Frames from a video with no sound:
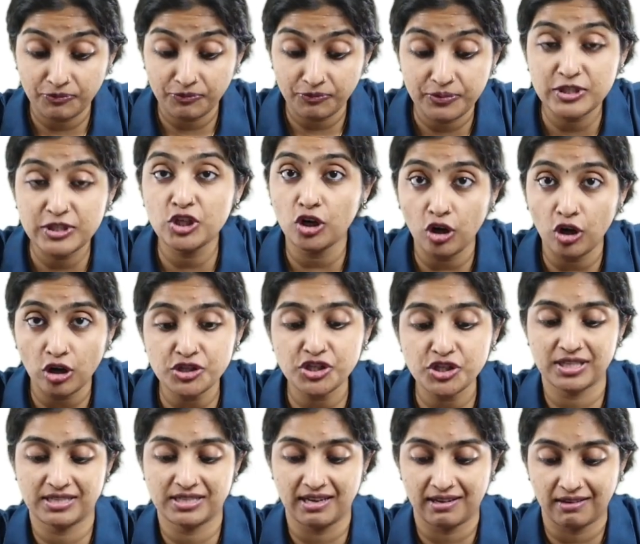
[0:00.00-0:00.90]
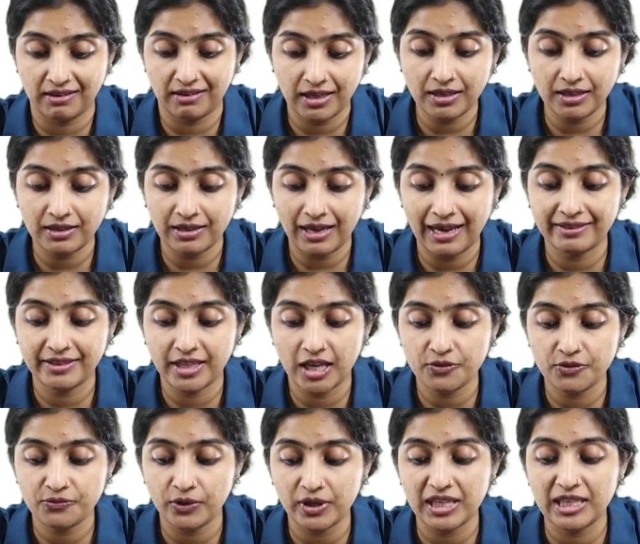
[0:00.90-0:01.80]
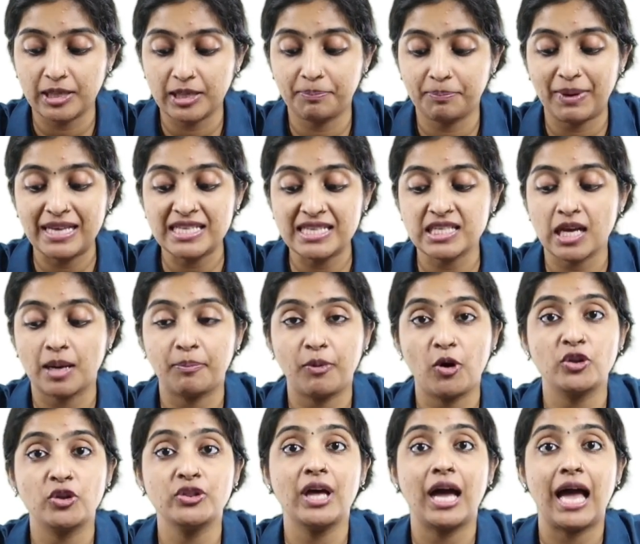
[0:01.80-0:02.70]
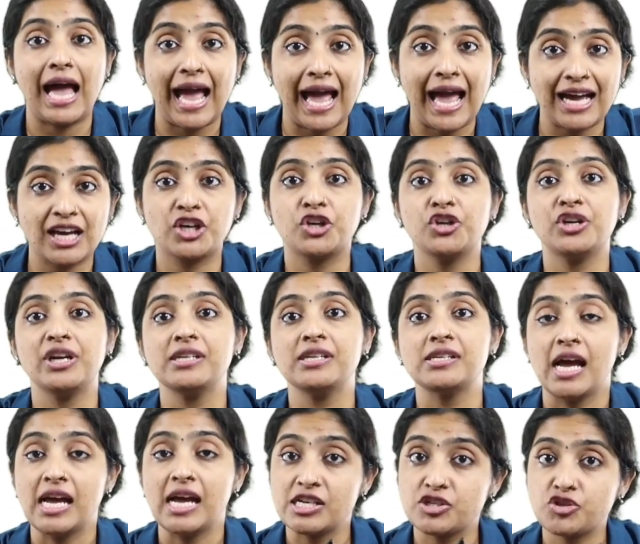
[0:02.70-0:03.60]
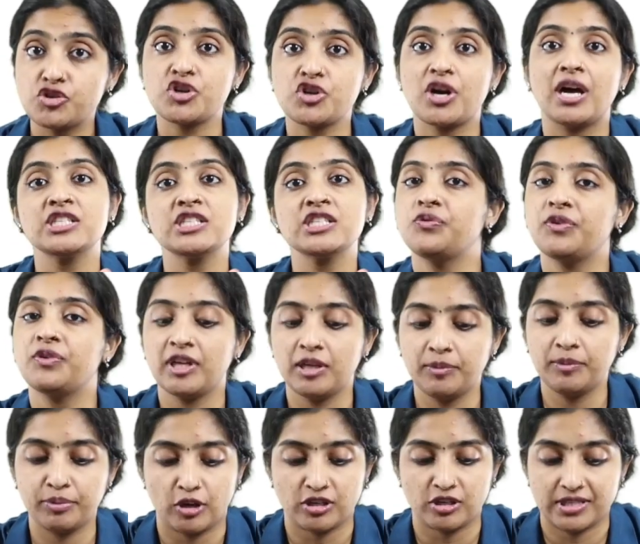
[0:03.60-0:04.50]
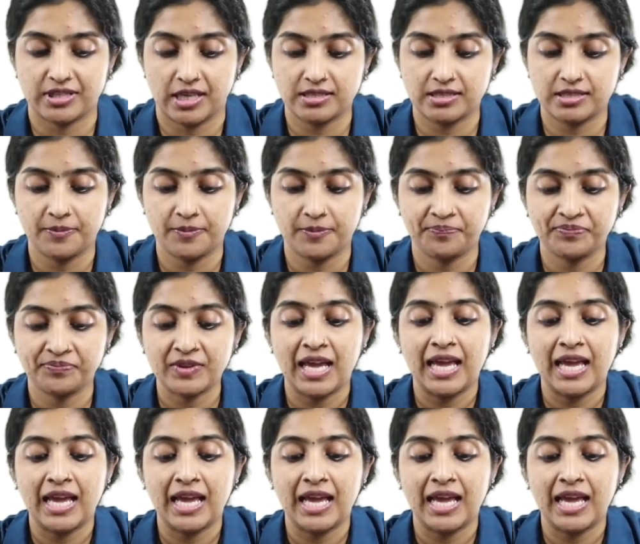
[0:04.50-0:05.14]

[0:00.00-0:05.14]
physiologic technique and therefore it depends upon the accurate transferring process.